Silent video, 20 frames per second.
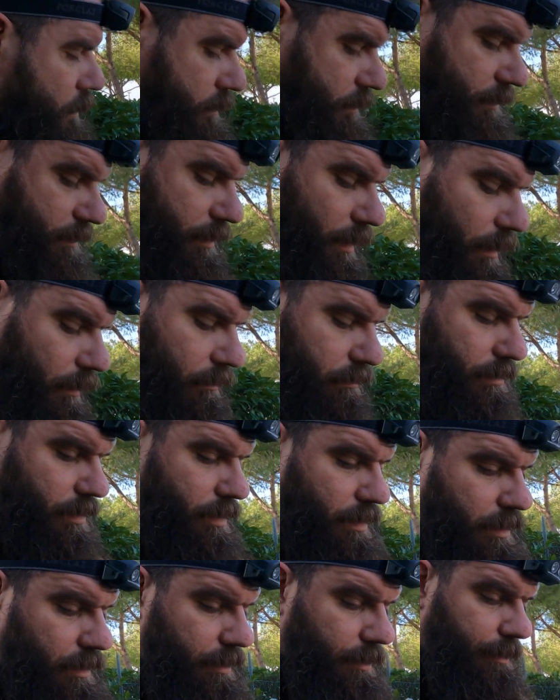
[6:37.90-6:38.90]

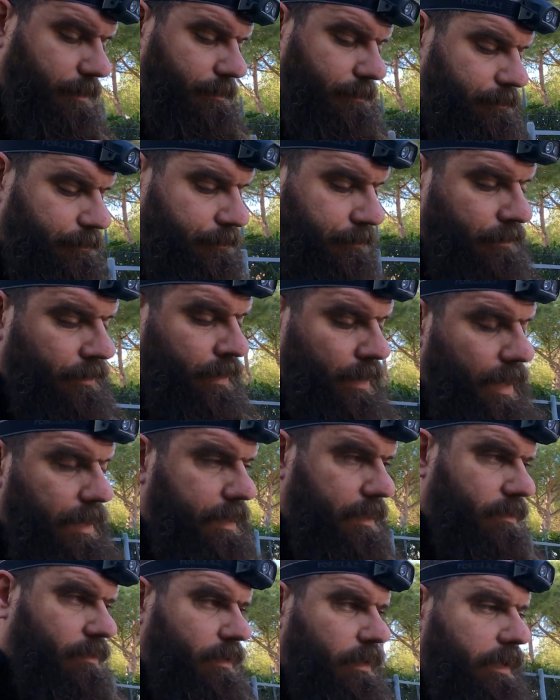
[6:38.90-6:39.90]
installed.
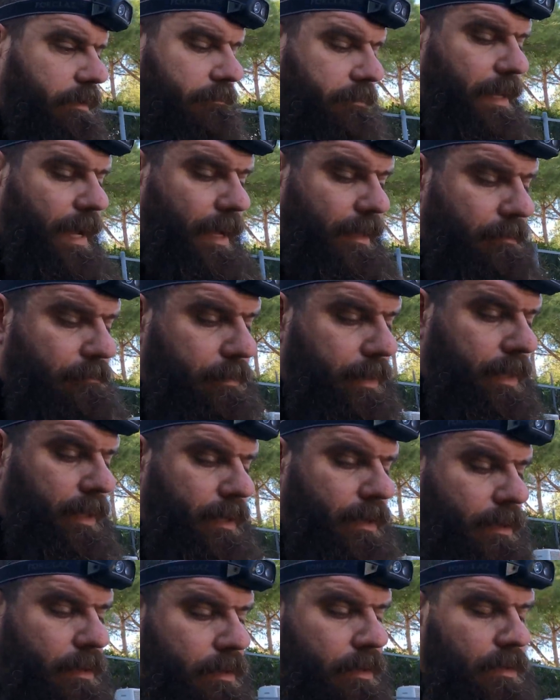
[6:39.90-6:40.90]
I need to leave that
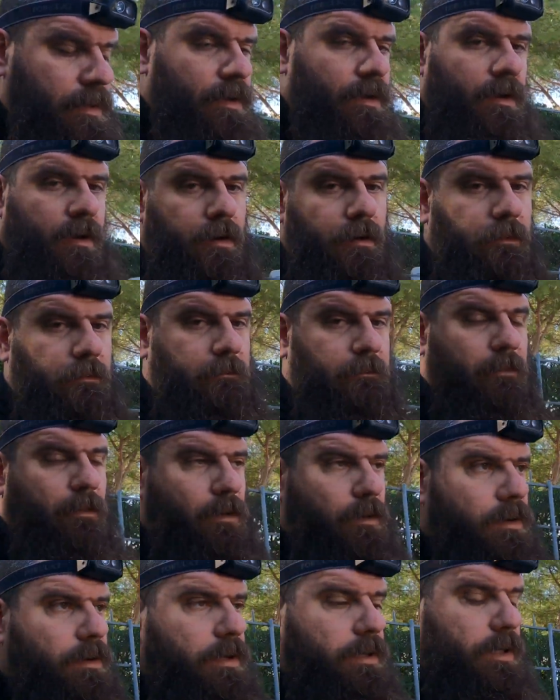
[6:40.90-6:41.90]
be
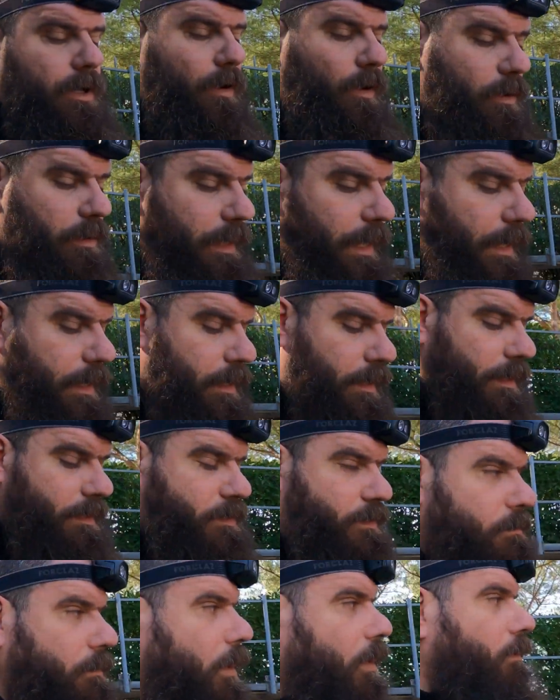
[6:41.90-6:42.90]
for the whole day
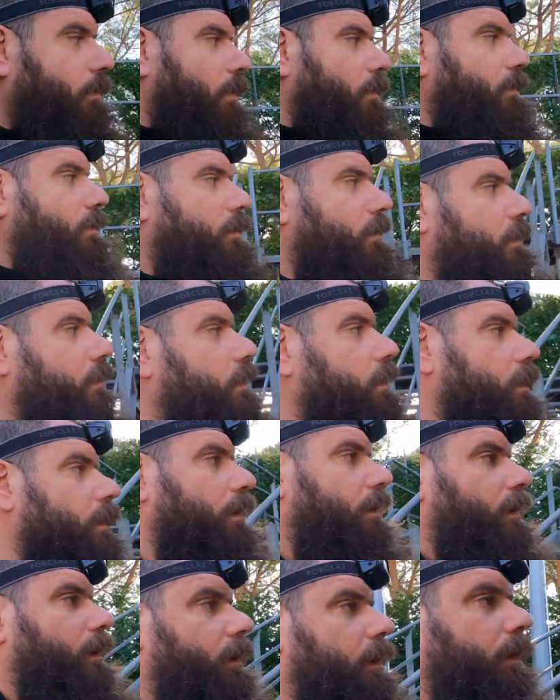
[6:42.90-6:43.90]
and tomorrow
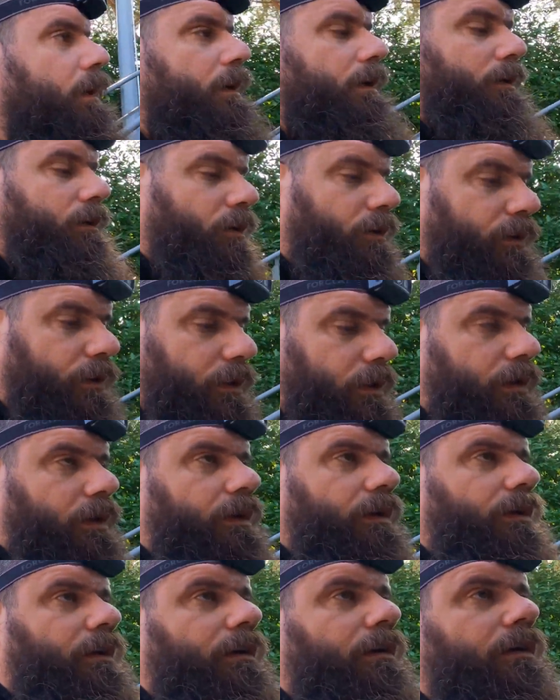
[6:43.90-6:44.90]
in
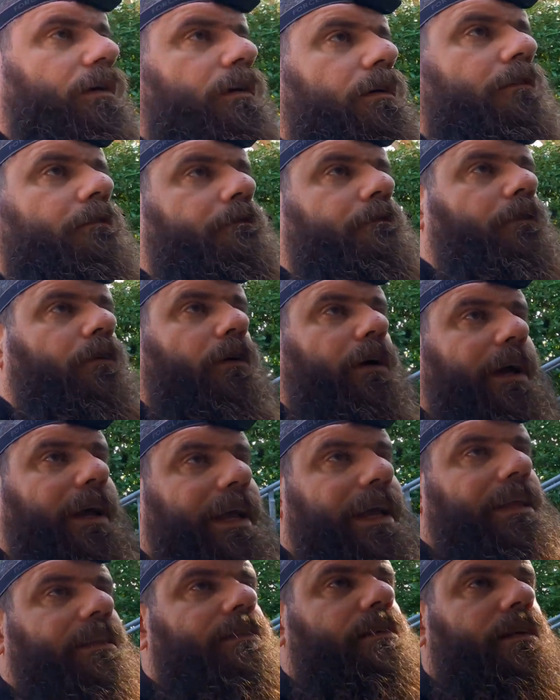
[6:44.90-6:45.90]
order for
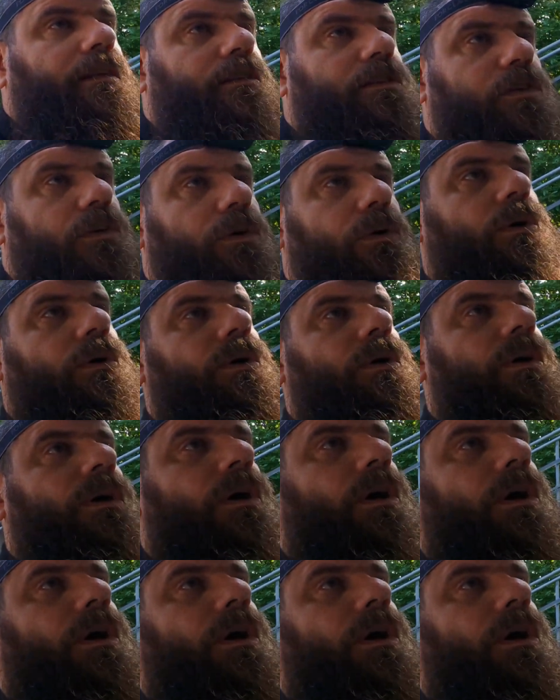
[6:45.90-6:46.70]
it to